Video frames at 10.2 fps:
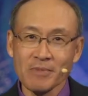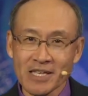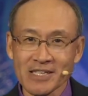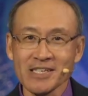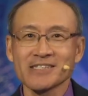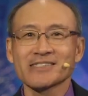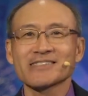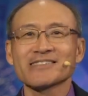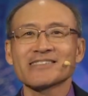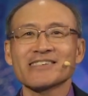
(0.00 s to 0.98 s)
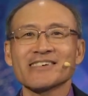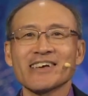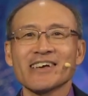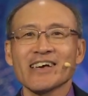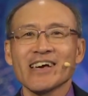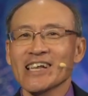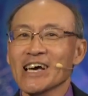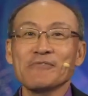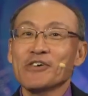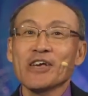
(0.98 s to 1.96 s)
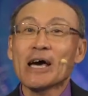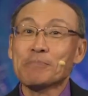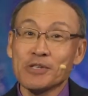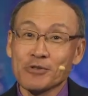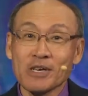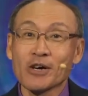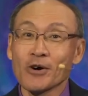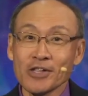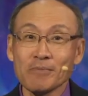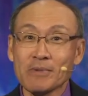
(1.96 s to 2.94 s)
Methodists. And I'm very happy to be called a